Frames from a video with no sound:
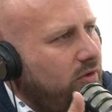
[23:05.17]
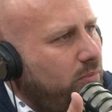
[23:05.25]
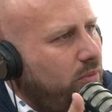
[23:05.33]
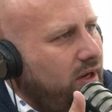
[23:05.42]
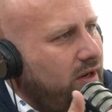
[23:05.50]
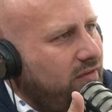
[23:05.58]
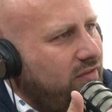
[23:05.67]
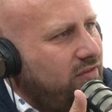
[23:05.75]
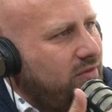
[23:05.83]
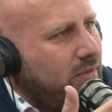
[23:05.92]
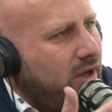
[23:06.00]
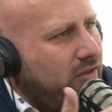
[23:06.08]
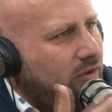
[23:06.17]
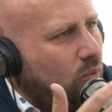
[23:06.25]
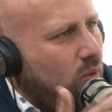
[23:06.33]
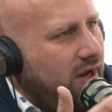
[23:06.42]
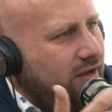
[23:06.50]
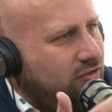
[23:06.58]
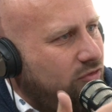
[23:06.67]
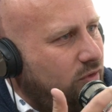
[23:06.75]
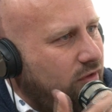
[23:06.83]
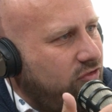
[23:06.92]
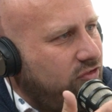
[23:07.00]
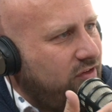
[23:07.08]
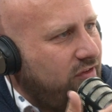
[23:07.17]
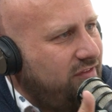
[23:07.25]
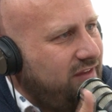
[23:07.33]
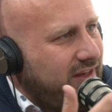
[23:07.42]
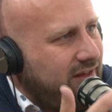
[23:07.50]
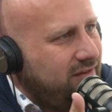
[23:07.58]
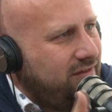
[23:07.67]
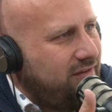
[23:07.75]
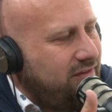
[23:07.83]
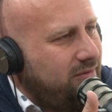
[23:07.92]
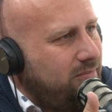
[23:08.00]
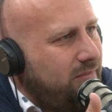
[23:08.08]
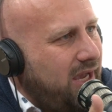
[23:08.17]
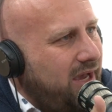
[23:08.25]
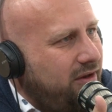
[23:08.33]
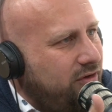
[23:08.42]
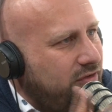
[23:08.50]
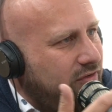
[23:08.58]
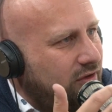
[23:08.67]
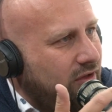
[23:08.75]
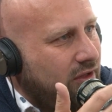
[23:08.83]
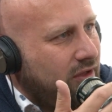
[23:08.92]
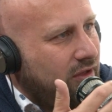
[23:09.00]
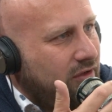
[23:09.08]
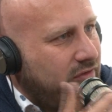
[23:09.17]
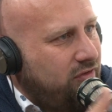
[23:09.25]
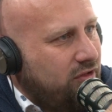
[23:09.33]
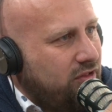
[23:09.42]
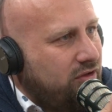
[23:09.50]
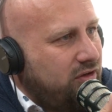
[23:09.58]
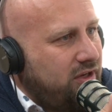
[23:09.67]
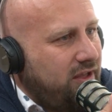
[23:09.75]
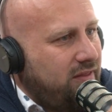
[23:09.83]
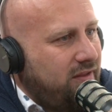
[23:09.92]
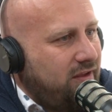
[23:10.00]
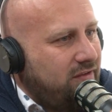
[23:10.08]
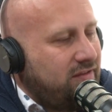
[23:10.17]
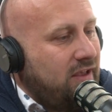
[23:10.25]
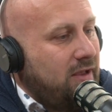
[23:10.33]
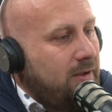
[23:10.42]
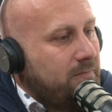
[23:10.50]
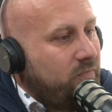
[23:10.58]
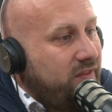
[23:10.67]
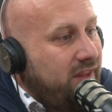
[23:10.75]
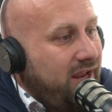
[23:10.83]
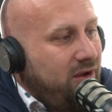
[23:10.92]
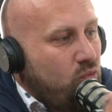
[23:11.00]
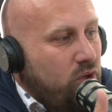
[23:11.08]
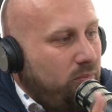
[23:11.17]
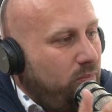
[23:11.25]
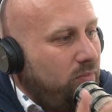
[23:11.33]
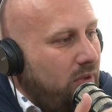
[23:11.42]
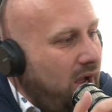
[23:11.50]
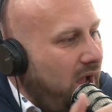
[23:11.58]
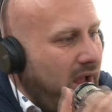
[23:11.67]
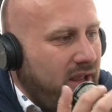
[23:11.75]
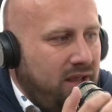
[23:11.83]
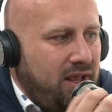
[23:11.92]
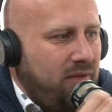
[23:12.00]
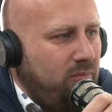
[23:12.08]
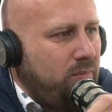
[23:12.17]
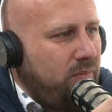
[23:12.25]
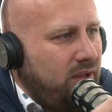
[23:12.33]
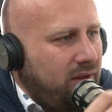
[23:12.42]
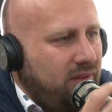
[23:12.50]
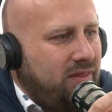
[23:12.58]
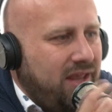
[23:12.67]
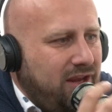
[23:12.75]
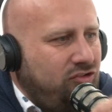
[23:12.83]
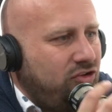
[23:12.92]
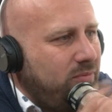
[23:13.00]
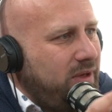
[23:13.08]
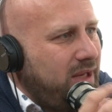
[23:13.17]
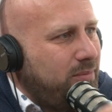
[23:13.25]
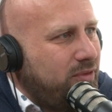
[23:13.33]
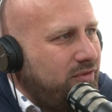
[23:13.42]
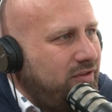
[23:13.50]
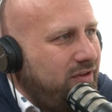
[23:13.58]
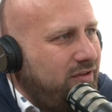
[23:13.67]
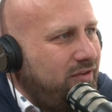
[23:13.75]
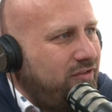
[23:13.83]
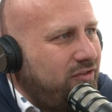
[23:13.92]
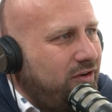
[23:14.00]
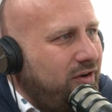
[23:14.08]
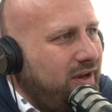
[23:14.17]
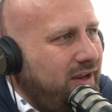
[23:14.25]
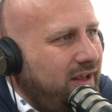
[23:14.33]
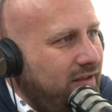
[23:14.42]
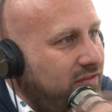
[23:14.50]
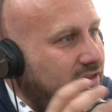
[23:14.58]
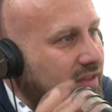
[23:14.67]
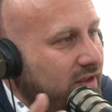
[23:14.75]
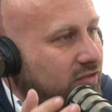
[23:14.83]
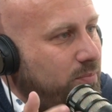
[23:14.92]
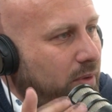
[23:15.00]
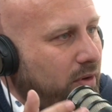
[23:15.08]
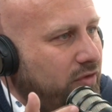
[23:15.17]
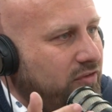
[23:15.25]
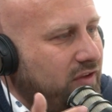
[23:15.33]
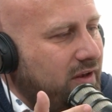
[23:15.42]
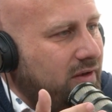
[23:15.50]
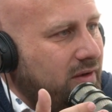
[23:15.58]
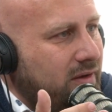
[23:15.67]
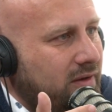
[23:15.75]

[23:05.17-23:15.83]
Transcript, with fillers: to bring some other wise Christians into the matter to yeah. to look at this. They will. Uh, it, it, they should be able to discern: is this person